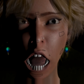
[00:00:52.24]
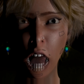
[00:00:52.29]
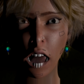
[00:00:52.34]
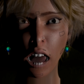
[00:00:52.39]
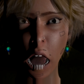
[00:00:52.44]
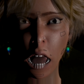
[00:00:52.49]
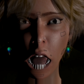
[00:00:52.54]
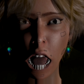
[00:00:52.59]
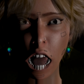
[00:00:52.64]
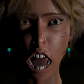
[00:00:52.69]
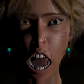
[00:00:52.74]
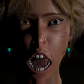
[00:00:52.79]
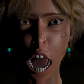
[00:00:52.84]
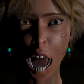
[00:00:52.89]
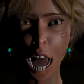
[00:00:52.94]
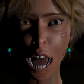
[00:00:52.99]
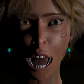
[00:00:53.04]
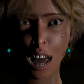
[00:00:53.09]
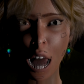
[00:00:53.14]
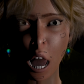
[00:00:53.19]
and of his
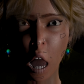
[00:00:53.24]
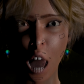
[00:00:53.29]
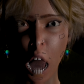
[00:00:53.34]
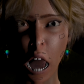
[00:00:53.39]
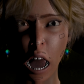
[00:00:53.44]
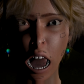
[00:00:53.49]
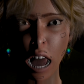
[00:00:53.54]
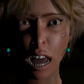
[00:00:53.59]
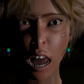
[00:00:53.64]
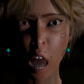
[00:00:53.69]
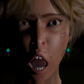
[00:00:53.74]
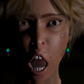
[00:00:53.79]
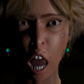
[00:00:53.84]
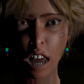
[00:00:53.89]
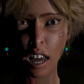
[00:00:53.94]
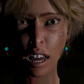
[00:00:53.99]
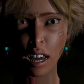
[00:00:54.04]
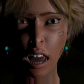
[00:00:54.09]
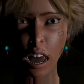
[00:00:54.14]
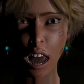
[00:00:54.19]
final death or
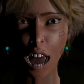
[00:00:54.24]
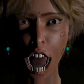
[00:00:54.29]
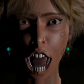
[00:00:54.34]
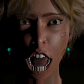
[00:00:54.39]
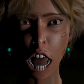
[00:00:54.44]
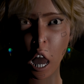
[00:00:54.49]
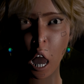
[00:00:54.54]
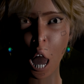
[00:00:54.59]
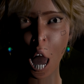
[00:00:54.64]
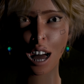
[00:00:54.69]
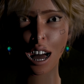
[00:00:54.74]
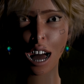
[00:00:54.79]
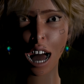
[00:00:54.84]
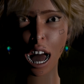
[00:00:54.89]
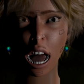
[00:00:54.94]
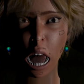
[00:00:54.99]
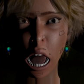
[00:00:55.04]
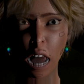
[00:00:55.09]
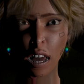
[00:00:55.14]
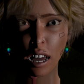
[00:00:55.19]
disappearance,
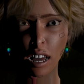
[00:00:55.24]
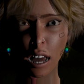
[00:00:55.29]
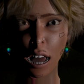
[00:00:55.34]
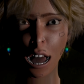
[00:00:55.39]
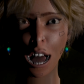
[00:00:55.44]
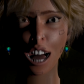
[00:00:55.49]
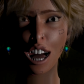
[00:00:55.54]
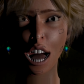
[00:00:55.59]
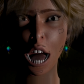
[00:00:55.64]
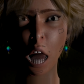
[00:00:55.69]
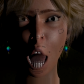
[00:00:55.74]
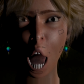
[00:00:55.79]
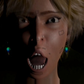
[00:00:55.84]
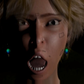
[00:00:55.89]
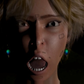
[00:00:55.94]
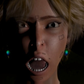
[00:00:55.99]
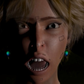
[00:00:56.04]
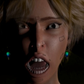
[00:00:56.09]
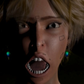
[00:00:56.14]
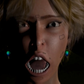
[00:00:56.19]
738 AD,
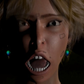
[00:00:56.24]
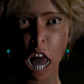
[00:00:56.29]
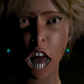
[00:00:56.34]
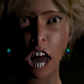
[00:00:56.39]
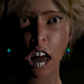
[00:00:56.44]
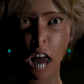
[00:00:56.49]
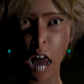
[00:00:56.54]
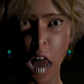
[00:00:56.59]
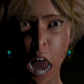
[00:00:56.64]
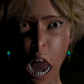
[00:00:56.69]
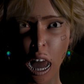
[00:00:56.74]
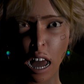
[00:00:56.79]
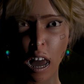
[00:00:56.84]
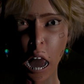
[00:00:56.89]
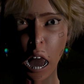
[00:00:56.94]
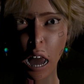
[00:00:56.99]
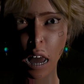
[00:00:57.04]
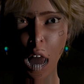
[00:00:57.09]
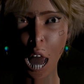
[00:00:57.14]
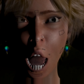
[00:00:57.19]
many terrible and
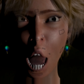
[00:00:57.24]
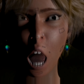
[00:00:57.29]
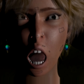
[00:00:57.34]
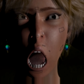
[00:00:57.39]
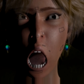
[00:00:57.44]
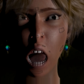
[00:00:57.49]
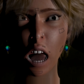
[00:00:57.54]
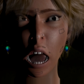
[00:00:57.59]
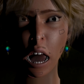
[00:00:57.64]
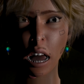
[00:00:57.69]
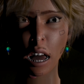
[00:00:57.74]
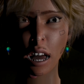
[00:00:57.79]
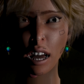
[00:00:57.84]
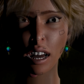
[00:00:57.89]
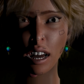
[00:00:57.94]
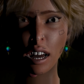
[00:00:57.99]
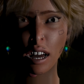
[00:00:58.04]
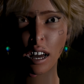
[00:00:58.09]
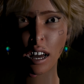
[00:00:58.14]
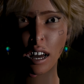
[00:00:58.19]
conflicting things
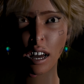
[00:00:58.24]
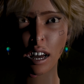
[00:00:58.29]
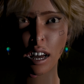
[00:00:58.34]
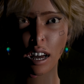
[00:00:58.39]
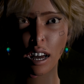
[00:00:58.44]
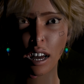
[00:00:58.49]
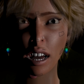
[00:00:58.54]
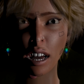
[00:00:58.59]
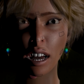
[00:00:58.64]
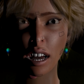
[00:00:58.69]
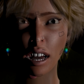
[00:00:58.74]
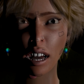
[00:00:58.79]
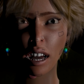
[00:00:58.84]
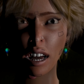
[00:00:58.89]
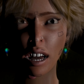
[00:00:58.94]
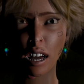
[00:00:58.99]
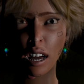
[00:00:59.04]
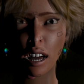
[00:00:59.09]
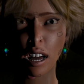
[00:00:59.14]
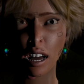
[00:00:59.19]
are told.
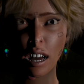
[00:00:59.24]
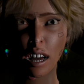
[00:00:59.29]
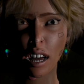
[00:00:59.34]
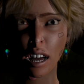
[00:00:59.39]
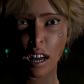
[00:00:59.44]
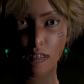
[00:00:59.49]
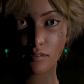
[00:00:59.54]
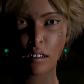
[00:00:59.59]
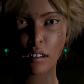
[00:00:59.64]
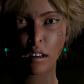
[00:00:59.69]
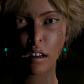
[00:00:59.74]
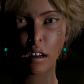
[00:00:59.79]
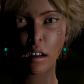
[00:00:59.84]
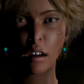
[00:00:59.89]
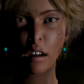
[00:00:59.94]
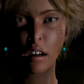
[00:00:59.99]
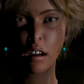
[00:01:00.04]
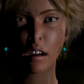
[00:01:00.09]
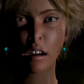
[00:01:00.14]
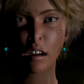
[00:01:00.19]

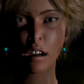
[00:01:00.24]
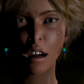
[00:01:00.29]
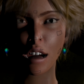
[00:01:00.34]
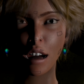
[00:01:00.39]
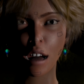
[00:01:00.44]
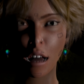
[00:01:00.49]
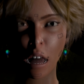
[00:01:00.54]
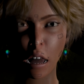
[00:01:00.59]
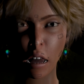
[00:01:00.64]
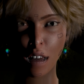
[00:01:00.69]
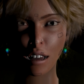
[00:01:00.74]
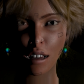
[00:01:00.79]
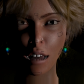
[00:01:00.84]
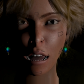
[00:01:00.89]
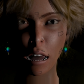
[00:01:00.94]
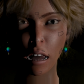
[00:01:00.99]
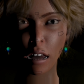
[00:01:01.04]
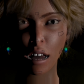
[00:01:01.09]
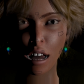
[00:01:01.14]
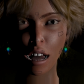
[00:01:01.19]
Olaus Wormius made a
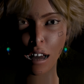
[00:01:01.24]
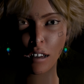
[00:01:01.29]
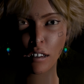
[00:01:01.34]
Latin